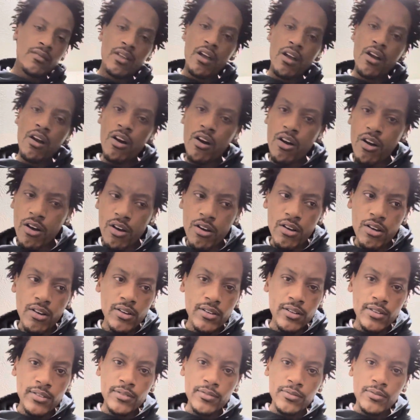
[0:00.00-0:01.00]
Oh,
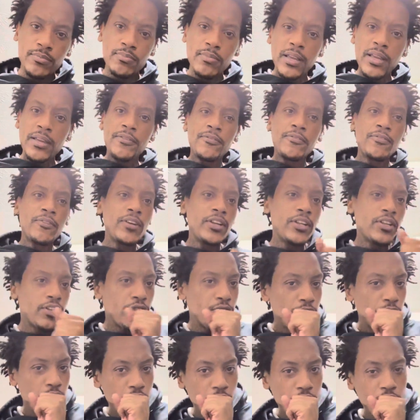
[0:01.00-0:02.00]
my friend,
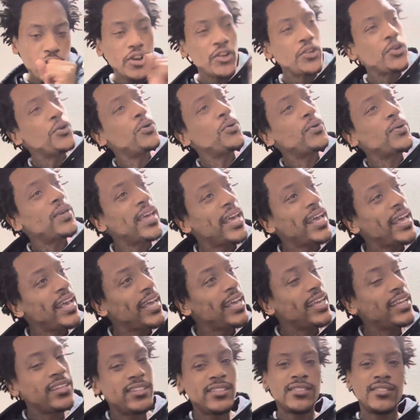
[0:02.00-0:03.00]
you hurt? Are you
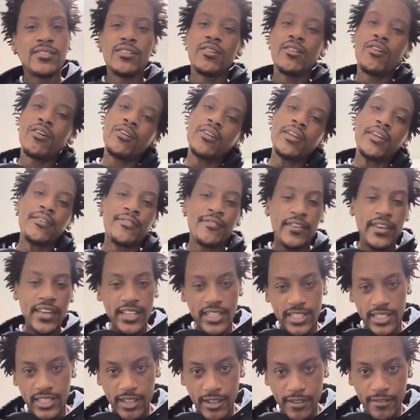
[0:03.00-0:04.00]
okay? All the fake
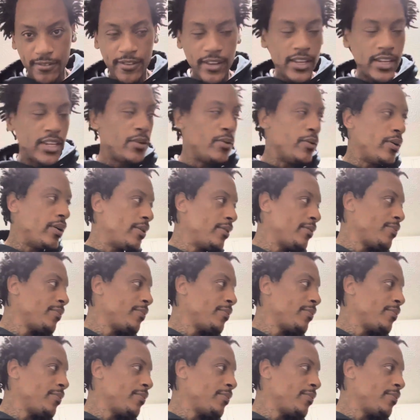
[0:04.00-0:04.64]
stuff. Anyway,